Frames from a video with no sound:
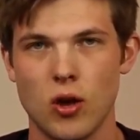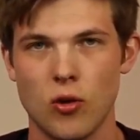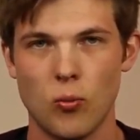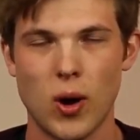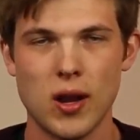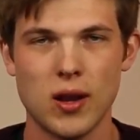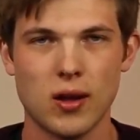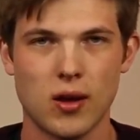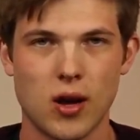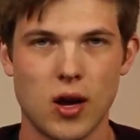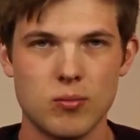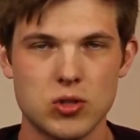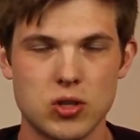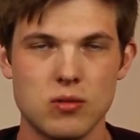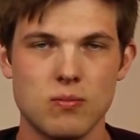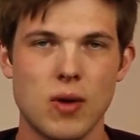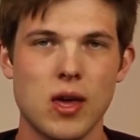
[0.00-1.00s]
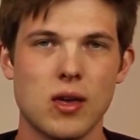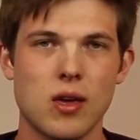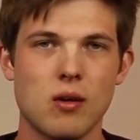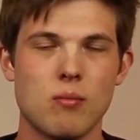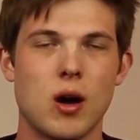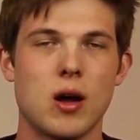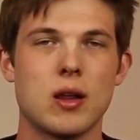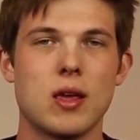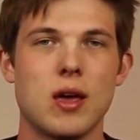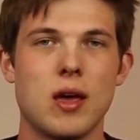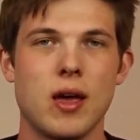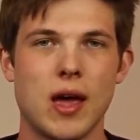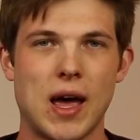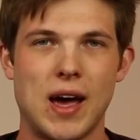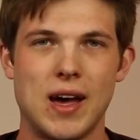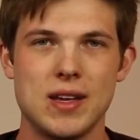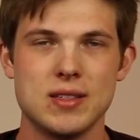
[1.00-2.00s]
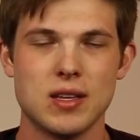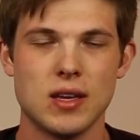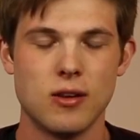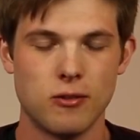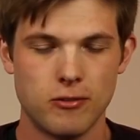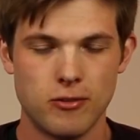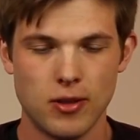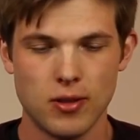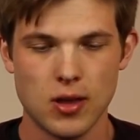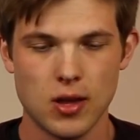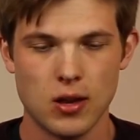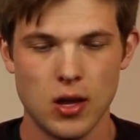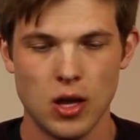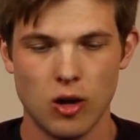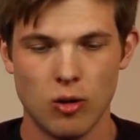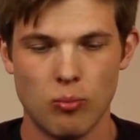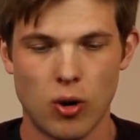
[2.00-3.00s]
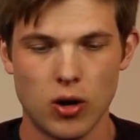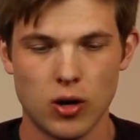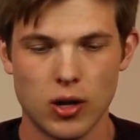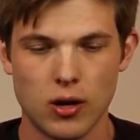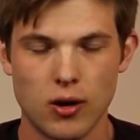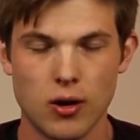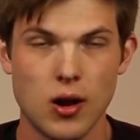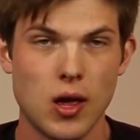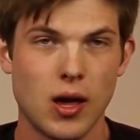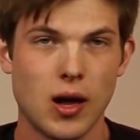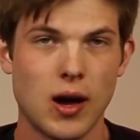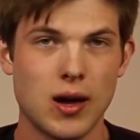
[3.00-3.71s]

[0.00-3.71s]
when it comes to making money as an affiliate marketer.